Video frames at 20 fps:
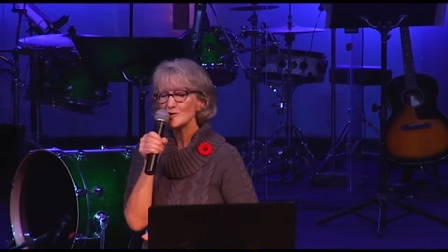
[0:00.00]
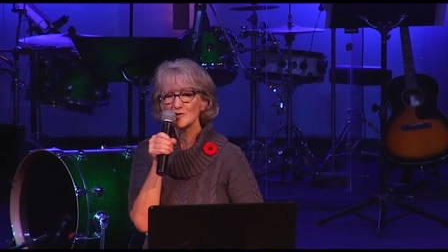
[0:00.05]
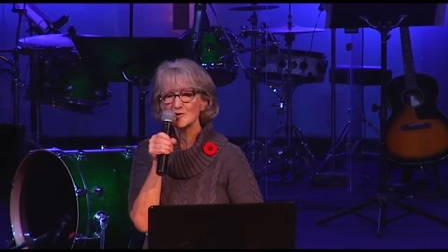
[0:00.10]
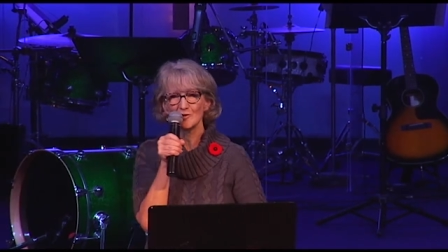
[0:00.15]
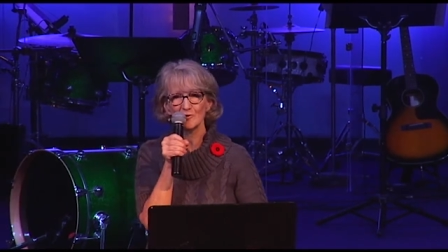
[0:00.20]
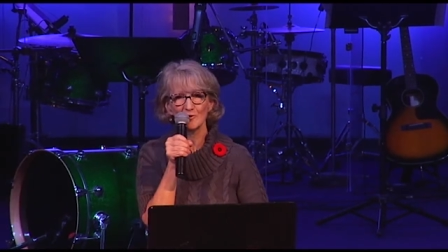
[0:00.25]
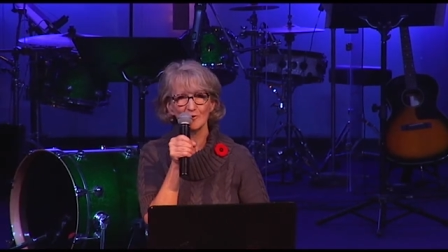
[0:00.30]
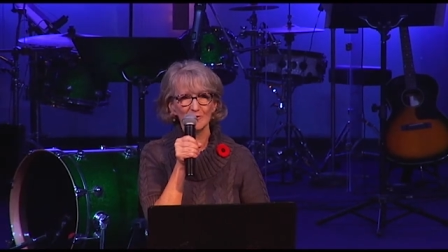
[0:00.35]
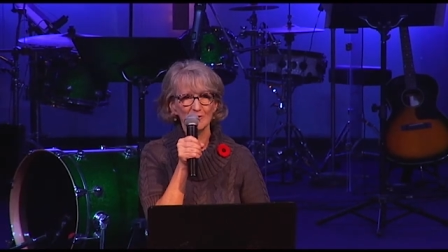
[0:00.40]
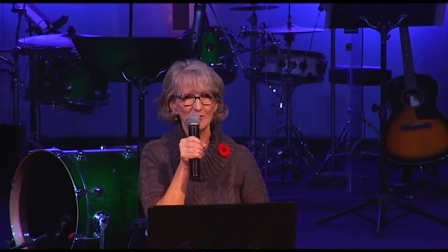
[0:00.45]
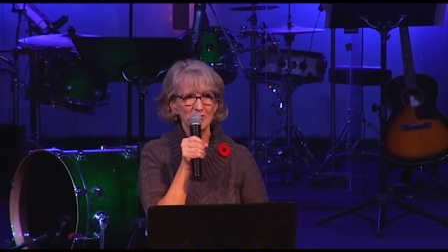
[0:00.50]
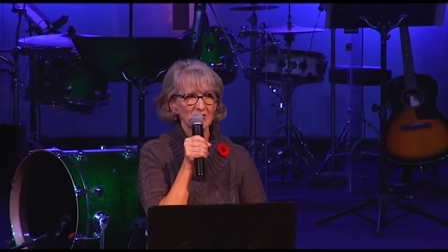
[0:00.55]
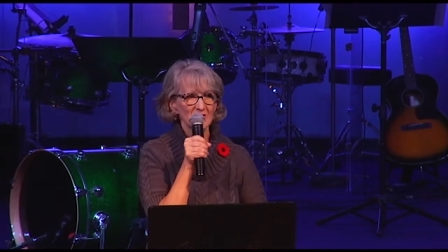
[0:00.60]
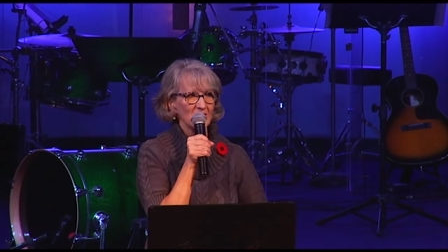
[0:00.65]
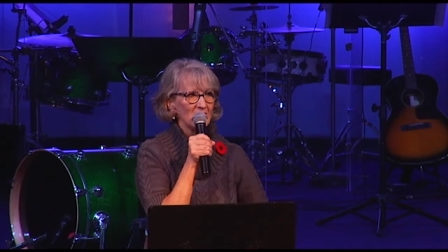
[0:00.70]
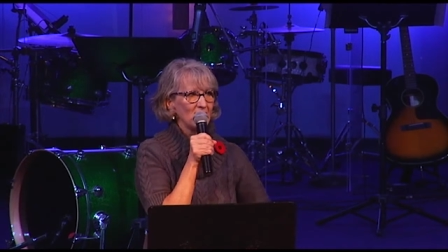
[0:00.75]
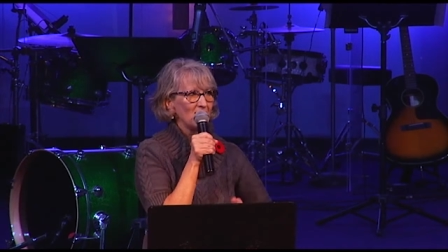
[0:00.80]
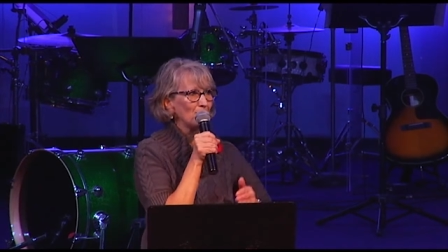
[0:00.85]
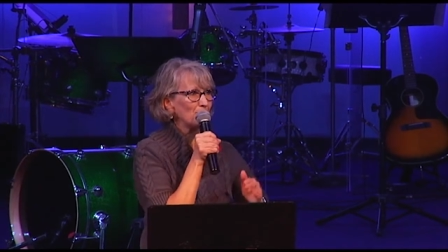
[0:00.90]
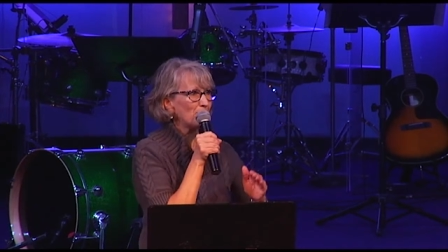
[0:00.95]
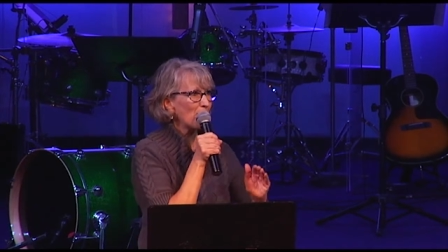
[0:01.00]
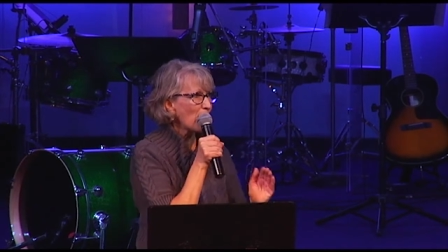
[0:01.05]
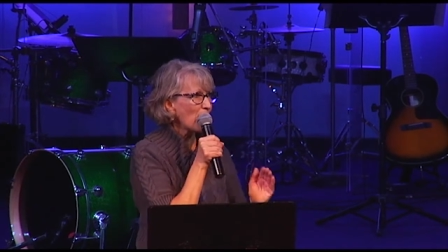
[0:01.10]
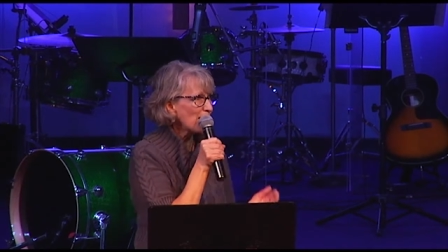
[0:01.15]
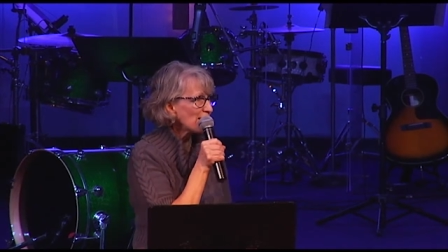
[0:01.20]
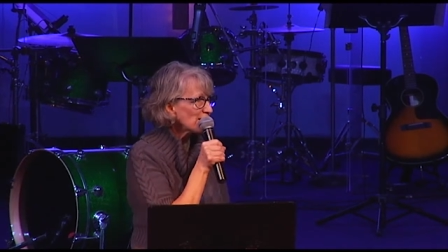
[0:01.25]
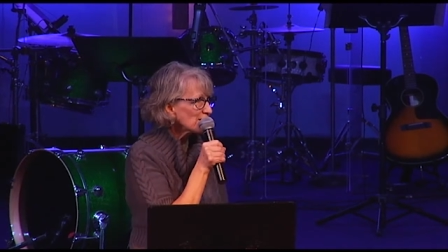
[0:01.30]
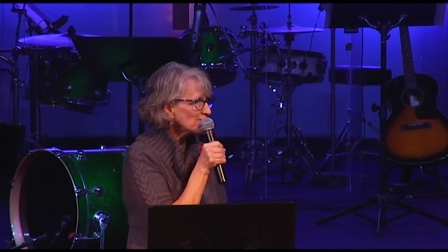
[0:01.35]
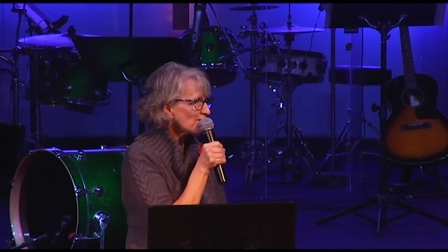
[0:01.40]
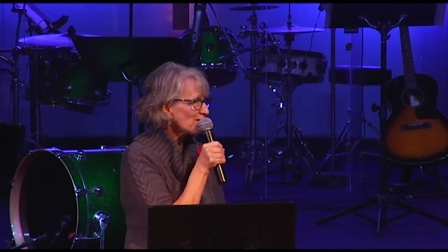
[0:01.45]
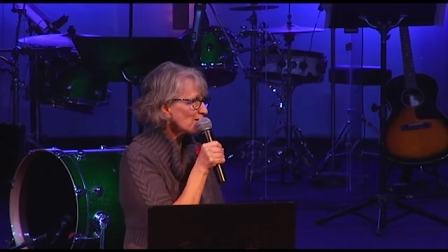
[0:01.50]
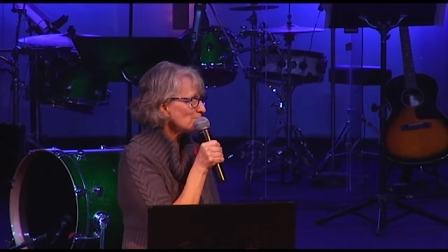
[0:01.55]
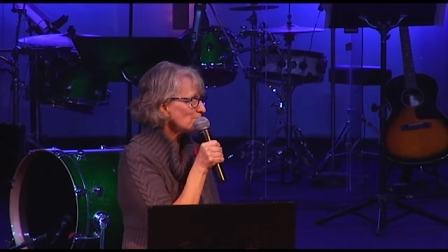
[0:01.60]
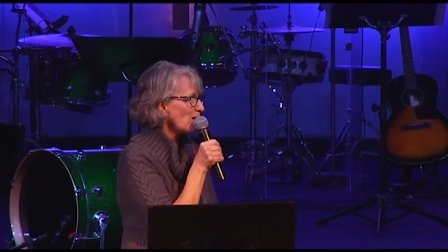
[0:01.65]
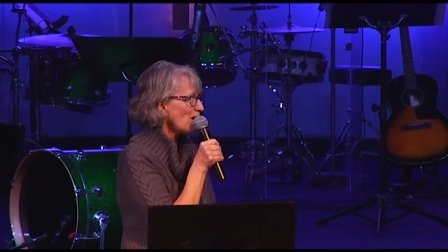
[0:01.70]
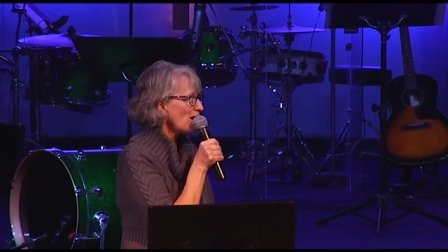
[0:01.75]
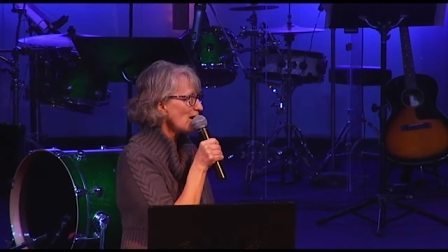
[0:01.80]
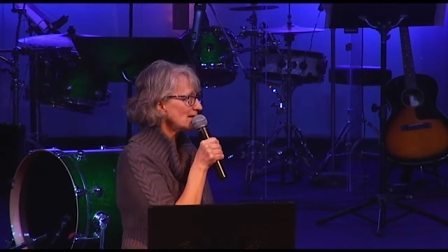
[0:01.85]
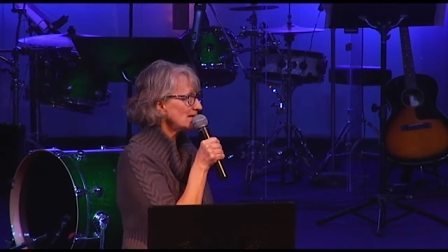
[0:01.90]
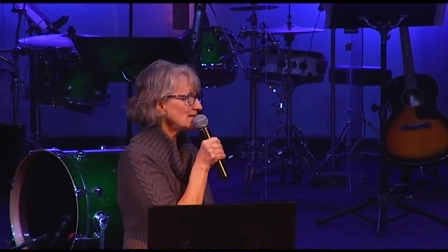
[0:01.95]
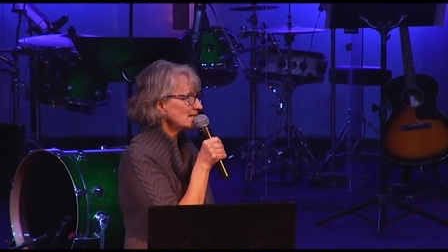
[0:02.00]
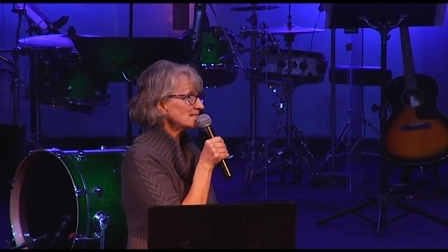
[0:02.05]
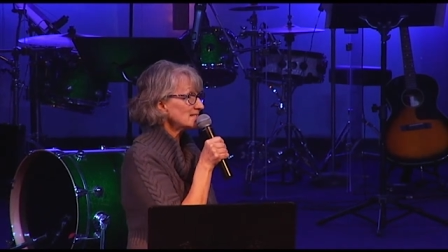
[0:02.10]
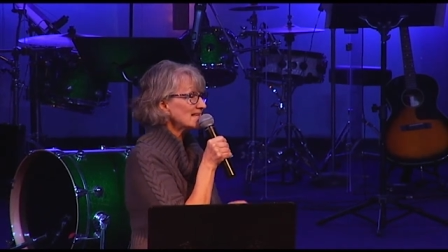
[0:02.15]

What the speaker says: church, part of our body.